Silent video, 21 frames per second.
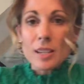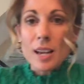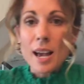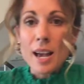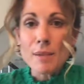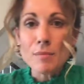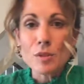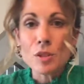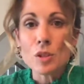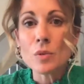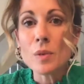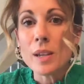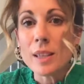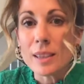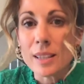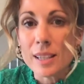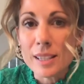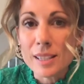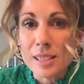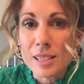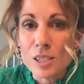time doing
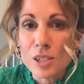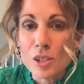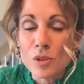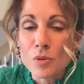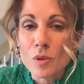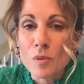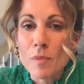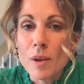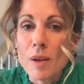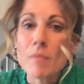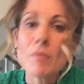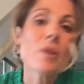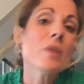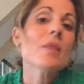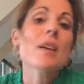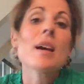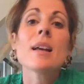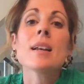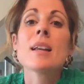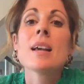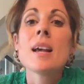this, and just remember
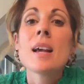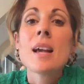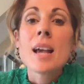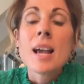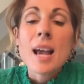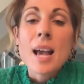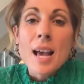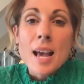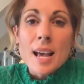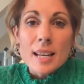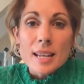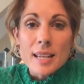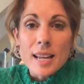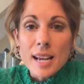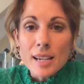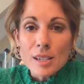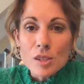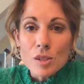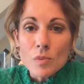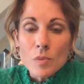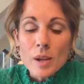that
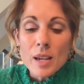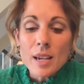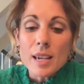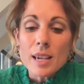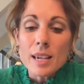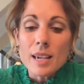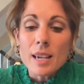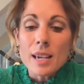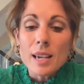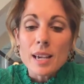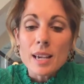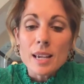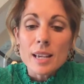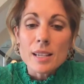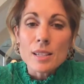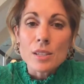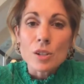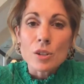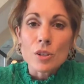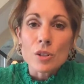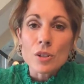next week
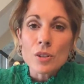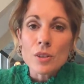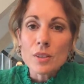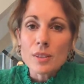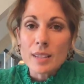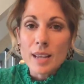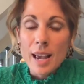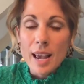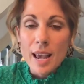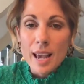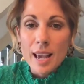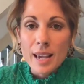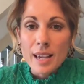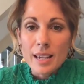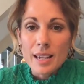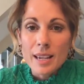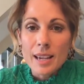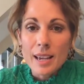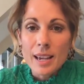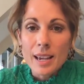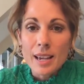is Earth
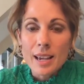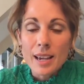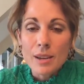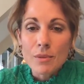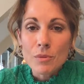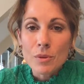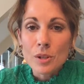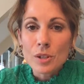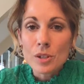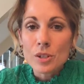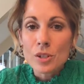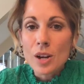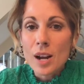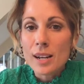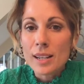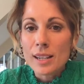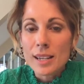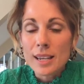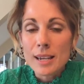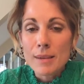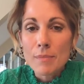Day, and we're going to try
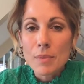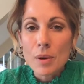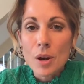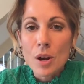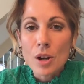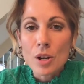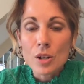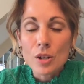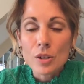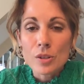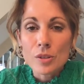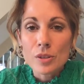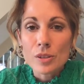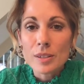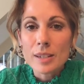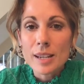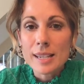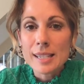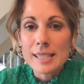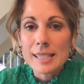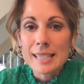to keep our earth
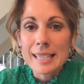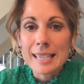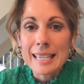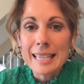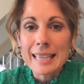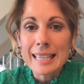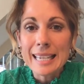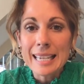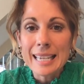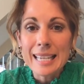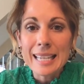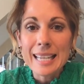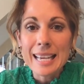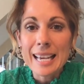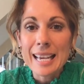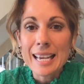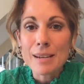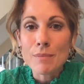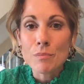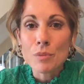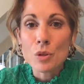nice and clean
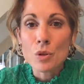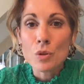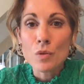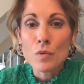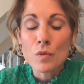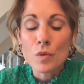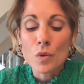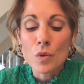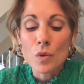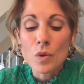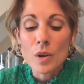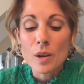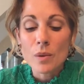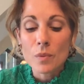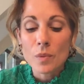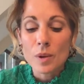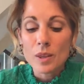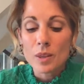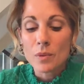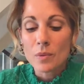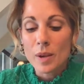and beautiful, and
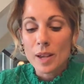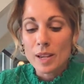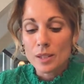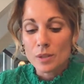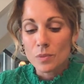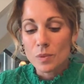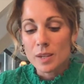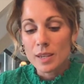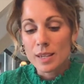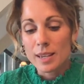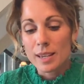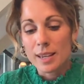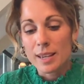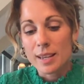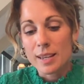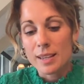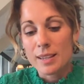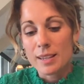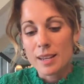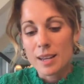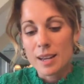one of the ways we
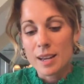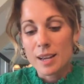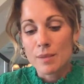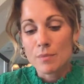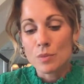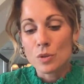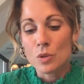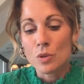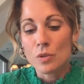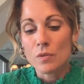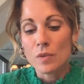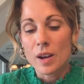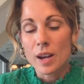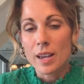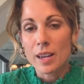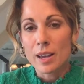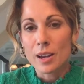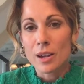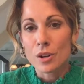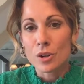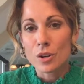can
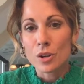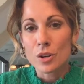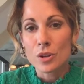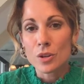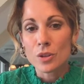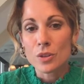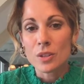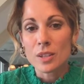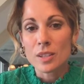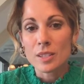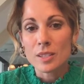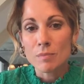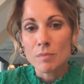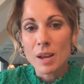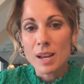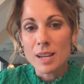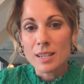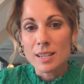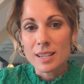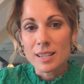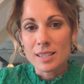beautify our earth is
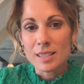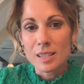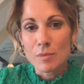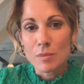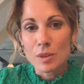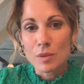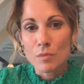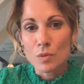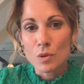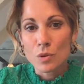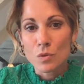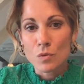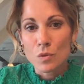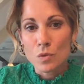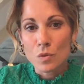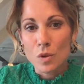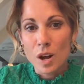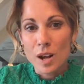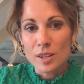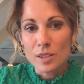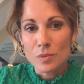painting some of the beautiful
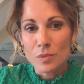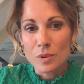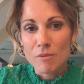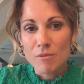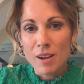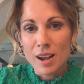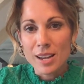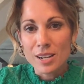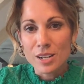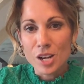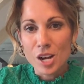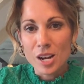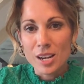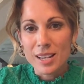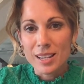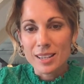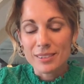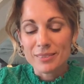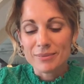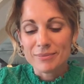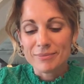rocks we find on it.